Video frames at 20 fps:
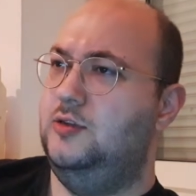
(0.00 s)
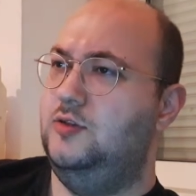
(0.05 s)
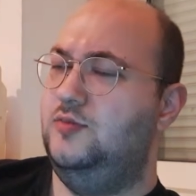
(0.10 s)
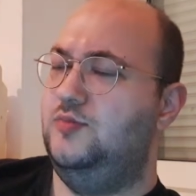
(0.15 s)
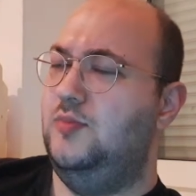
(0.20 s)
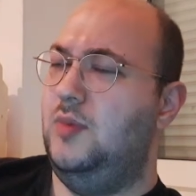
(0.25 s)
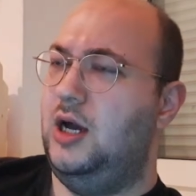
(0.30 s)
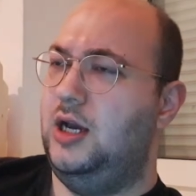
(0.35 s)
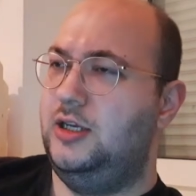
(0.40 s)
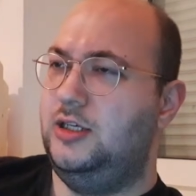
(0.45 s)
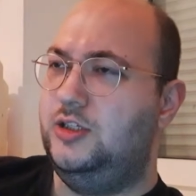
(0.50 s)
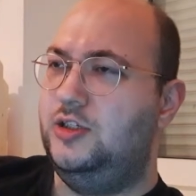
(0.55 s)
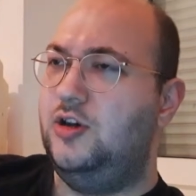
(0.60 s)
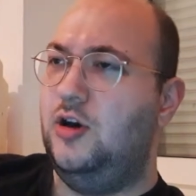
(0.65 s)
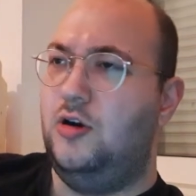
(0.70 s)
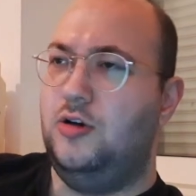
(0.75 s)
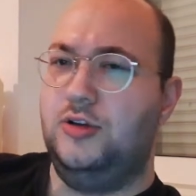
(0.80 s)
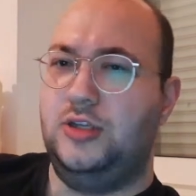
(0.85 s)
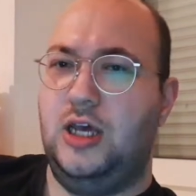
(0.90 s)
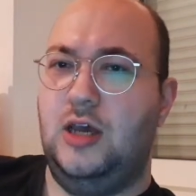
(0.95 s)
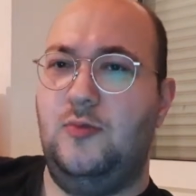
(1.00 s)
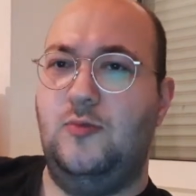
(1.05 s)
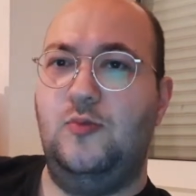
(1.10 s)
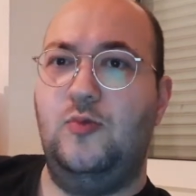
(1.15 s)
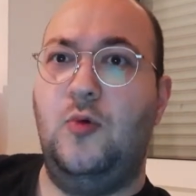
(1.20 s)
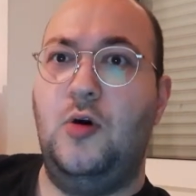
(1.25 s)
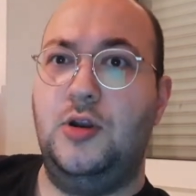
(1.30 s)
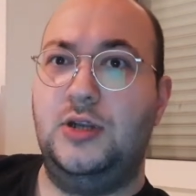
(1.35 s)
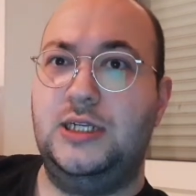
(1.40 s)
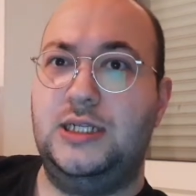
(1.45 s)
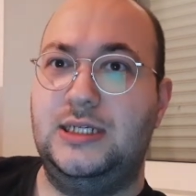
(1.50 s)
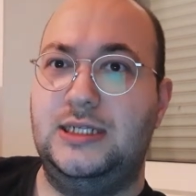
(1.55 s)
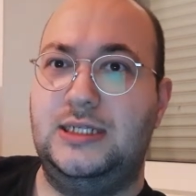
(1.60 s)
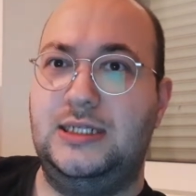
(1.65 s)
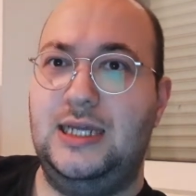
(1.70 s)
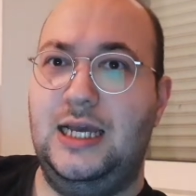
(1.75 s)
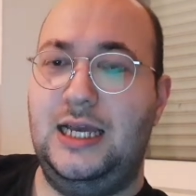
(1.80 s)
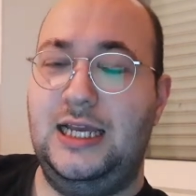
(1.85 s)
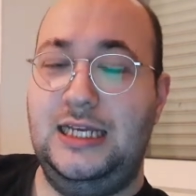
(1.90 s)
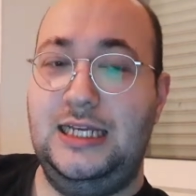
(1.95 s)
my God, I wanted
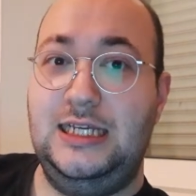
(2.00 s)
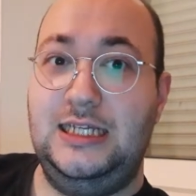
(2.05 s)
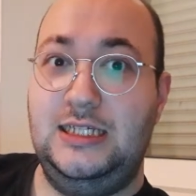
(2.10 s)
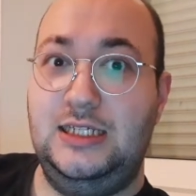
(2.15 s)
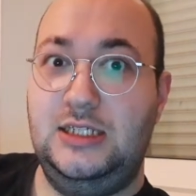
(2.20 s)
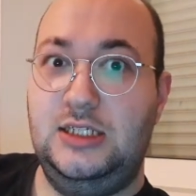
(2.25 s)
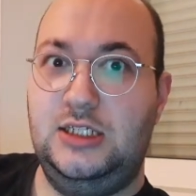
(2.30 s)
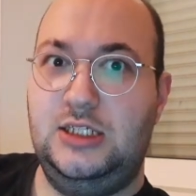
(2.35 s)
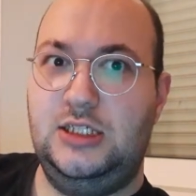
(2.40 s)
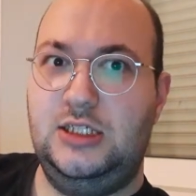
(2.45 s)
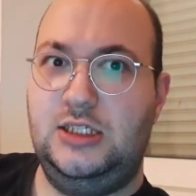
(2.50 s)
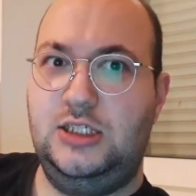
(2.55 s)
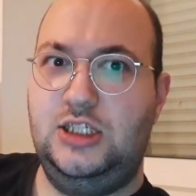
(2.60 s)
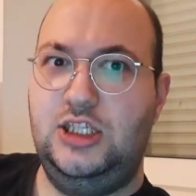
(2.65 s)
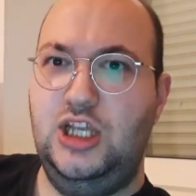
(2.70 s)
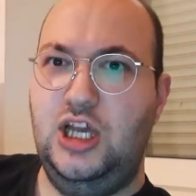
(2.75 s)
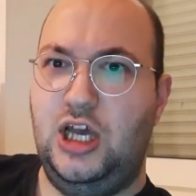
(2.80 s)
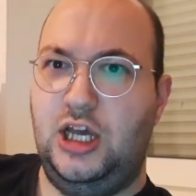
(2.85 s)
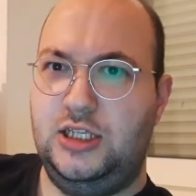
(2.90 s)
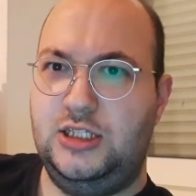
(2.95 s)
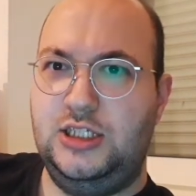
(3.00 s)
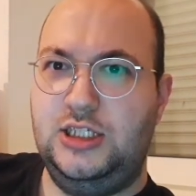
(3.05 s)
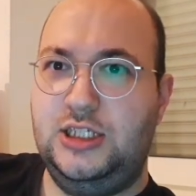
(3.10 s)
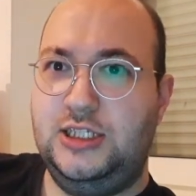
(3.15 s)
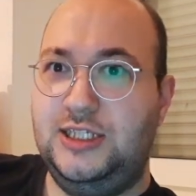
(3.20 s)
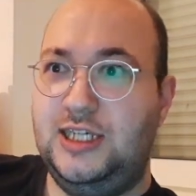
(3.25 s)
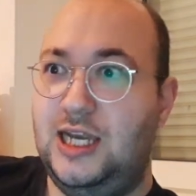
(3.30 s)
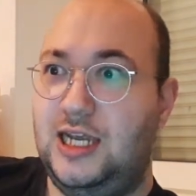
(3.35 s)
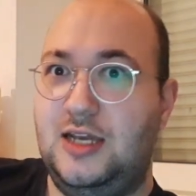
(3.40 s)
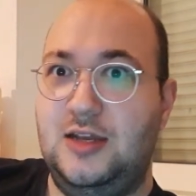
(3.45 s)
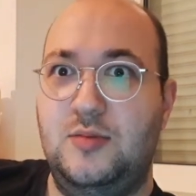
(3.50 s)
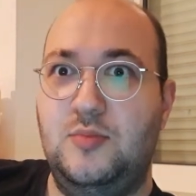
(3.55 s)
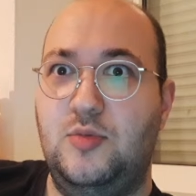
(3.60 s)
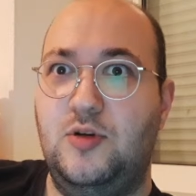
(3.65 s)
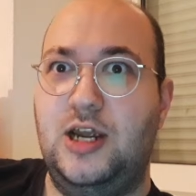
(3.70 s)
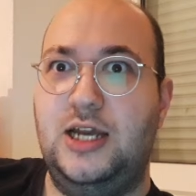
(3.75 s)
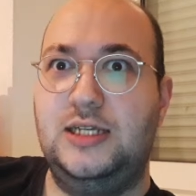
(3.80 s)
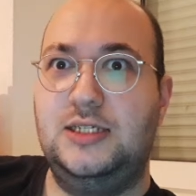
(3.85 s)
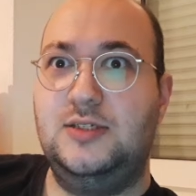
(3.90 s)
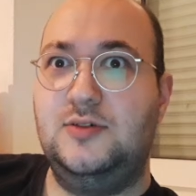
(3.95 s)
to eat a chicken
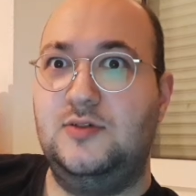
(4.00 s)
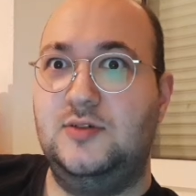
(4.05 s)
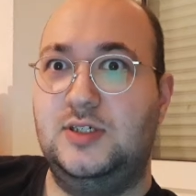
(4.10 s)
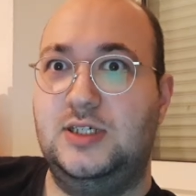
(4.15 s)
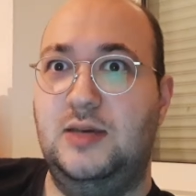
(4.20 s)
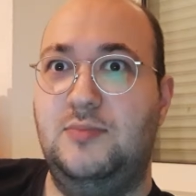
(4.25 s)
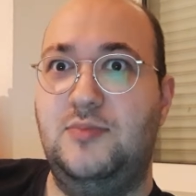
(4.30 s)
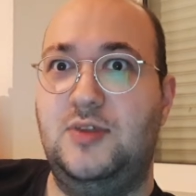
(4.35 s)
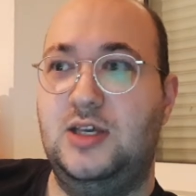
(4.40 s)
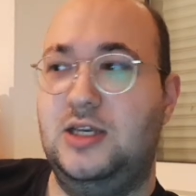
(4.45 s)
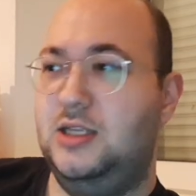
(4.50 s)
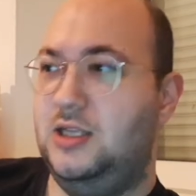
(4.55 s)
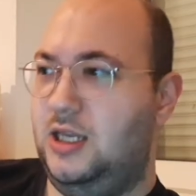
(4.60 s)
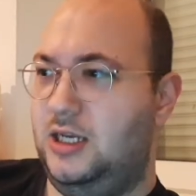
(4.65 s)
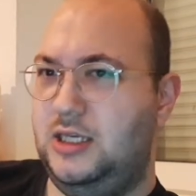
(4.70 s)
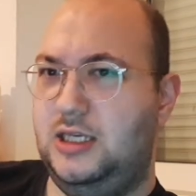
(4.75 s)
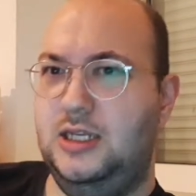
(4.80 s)
breast or something,